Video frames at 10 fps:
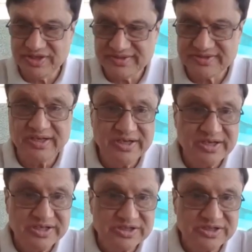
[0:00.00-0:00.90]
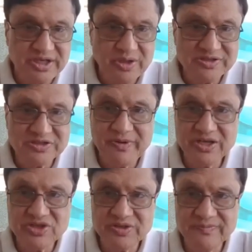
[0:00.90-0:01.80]
as sequence
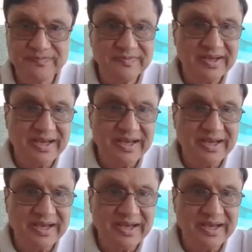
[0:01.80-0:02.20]
prediction,